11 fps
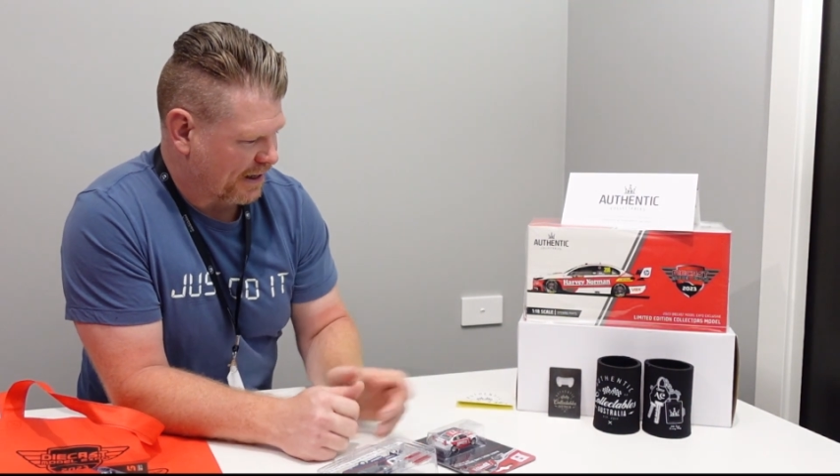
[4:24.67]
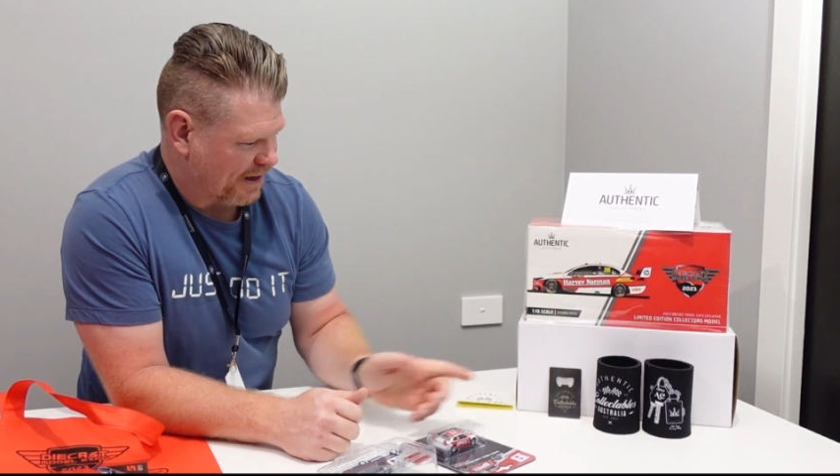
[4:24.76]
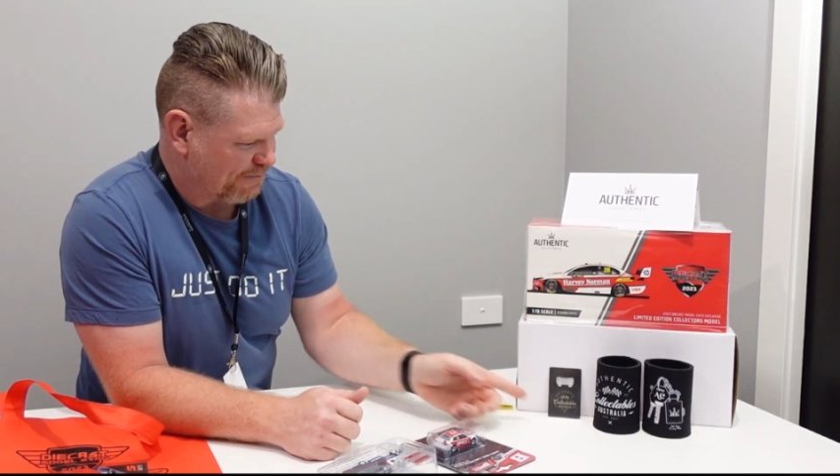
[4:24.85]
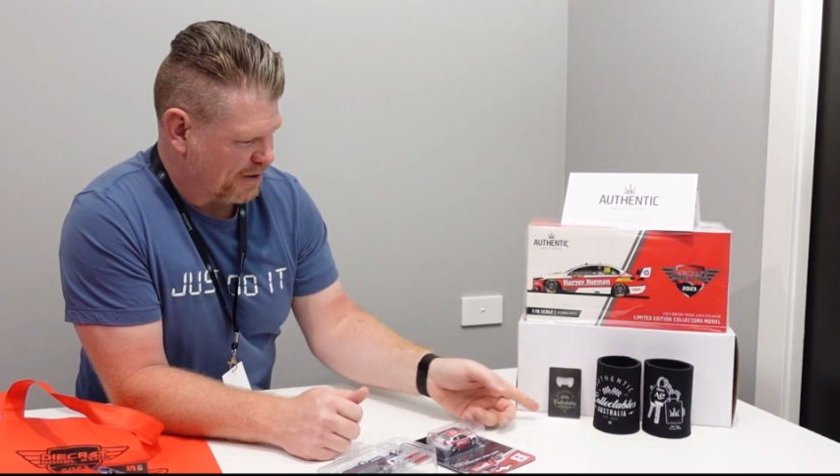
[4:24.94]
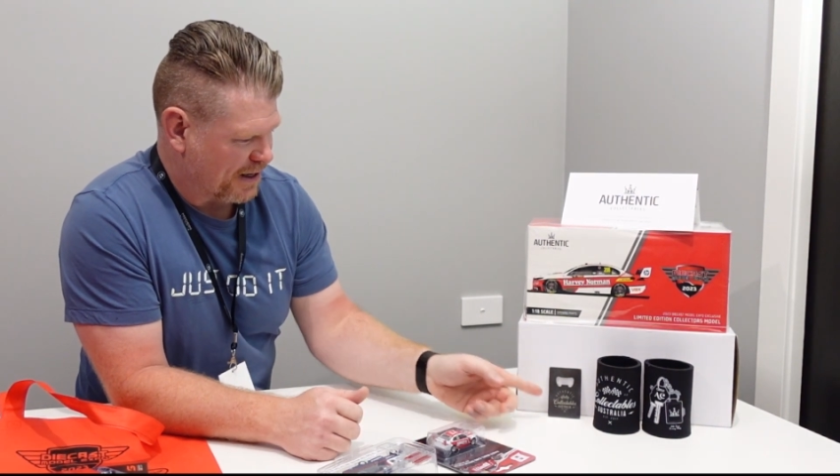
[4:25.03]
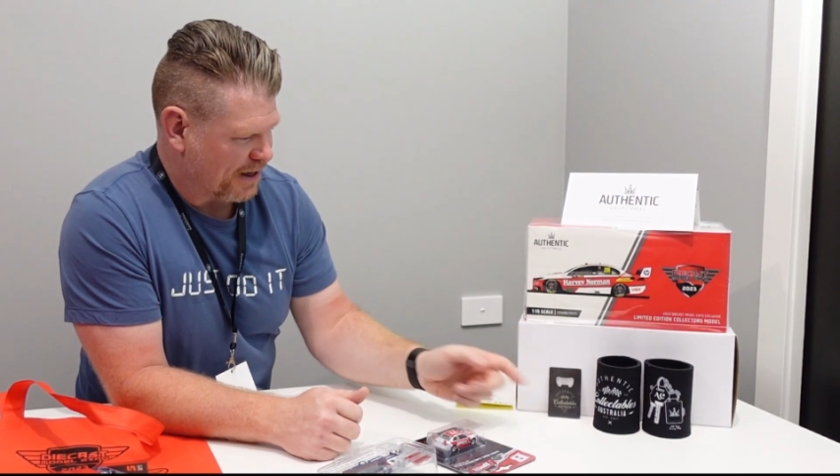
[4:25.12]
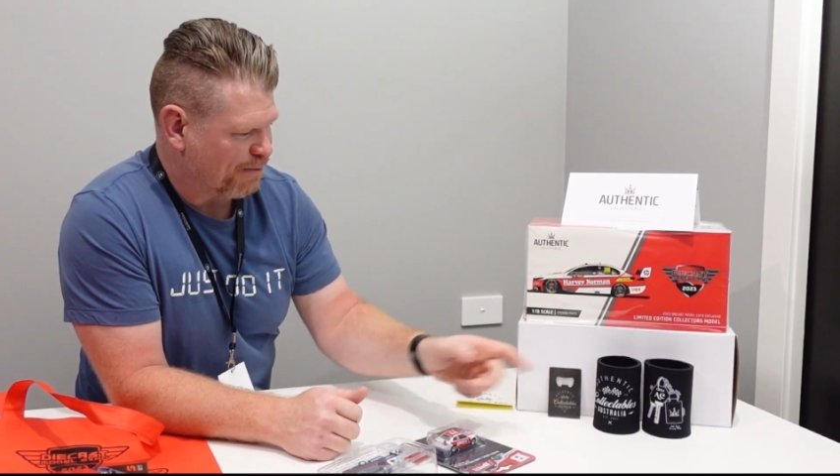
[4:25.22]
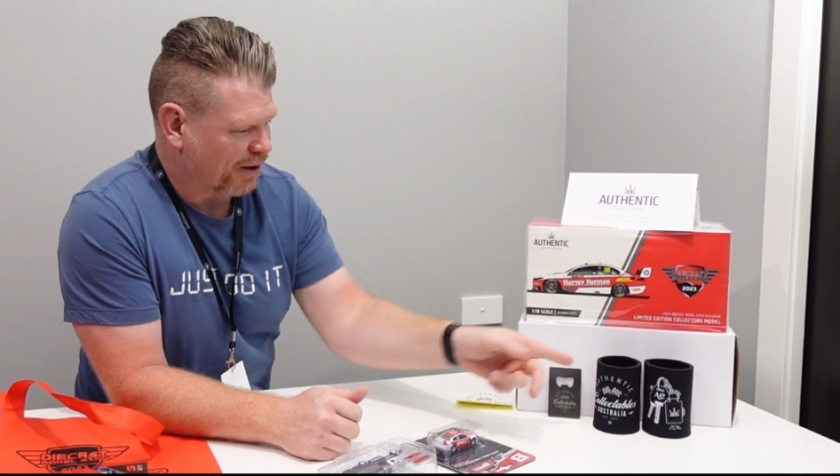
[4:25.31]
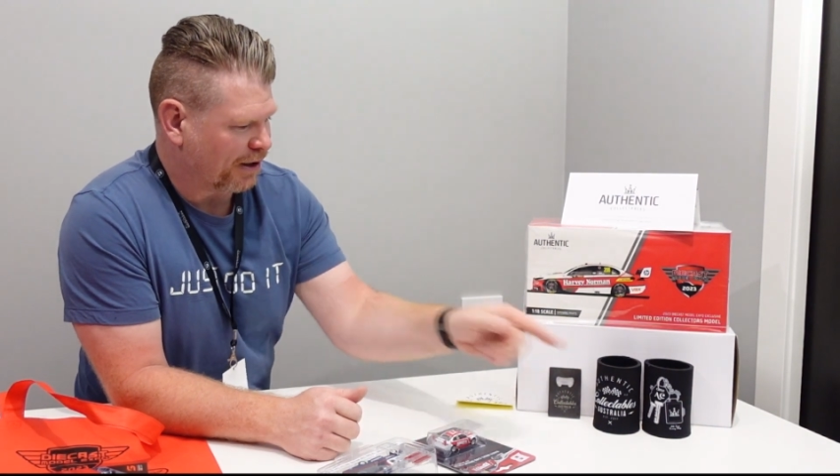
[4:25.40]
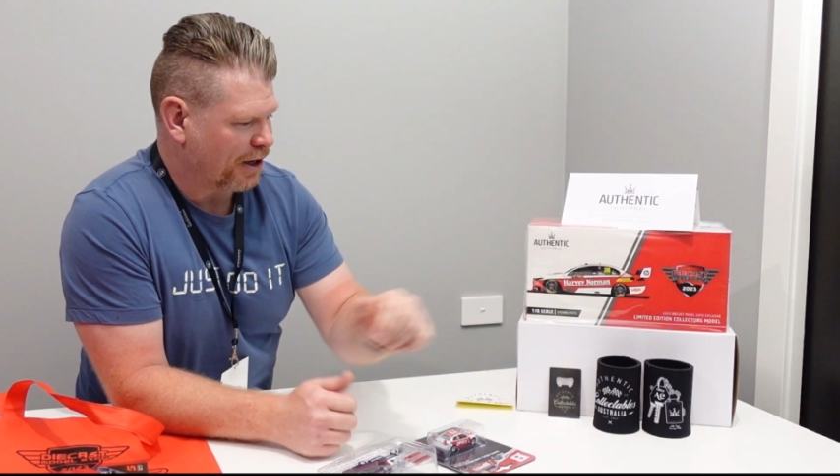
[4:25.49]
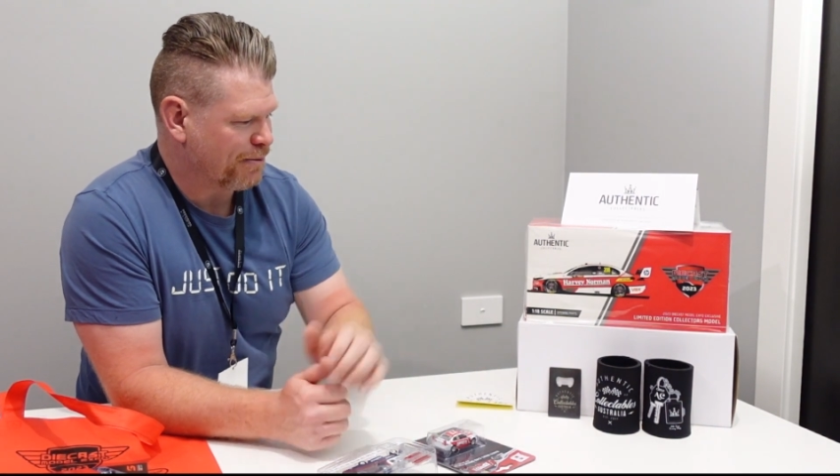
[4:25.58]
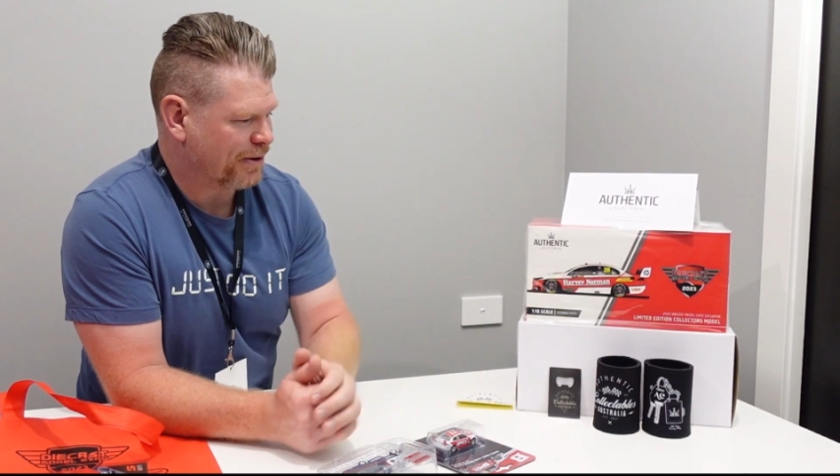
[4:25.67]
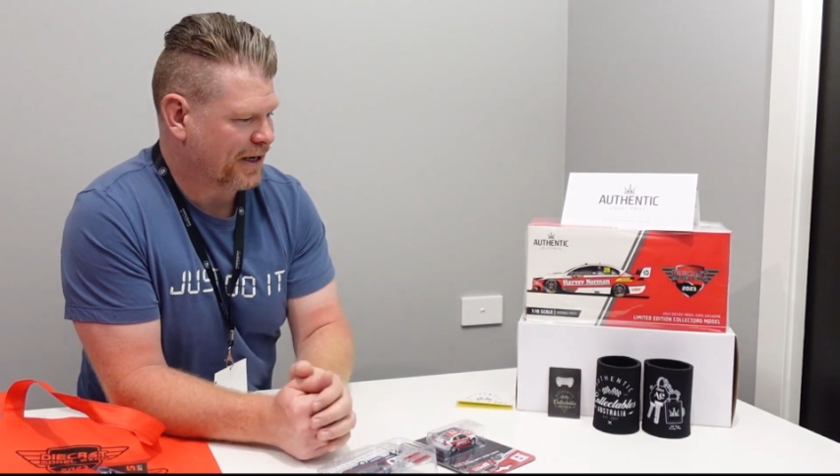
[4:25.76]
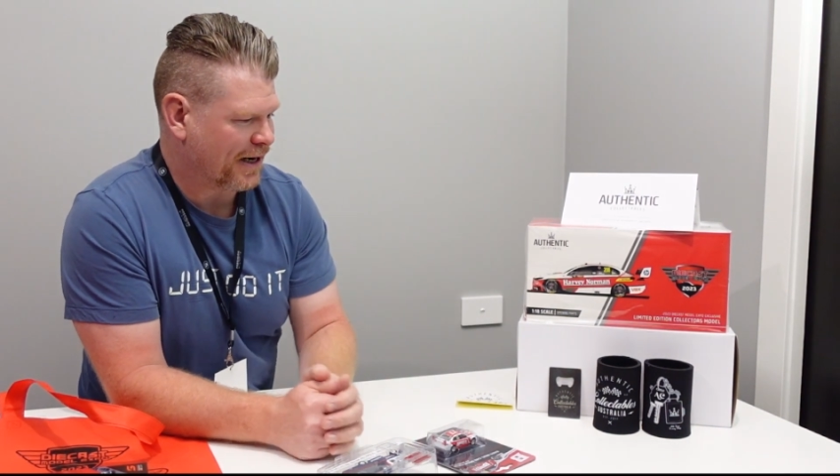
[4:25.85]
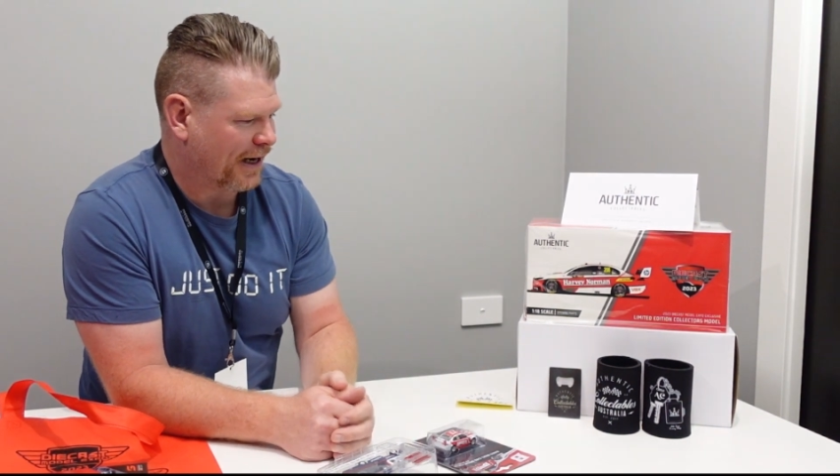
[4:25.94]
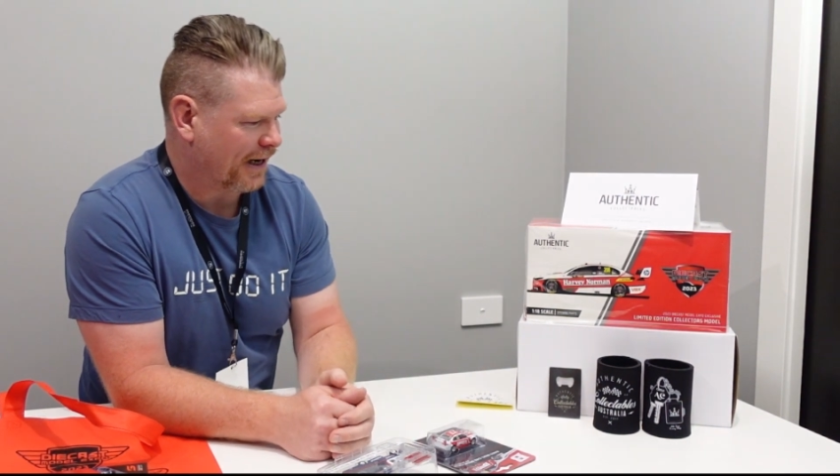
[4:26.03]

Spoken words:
gave me a bottle opener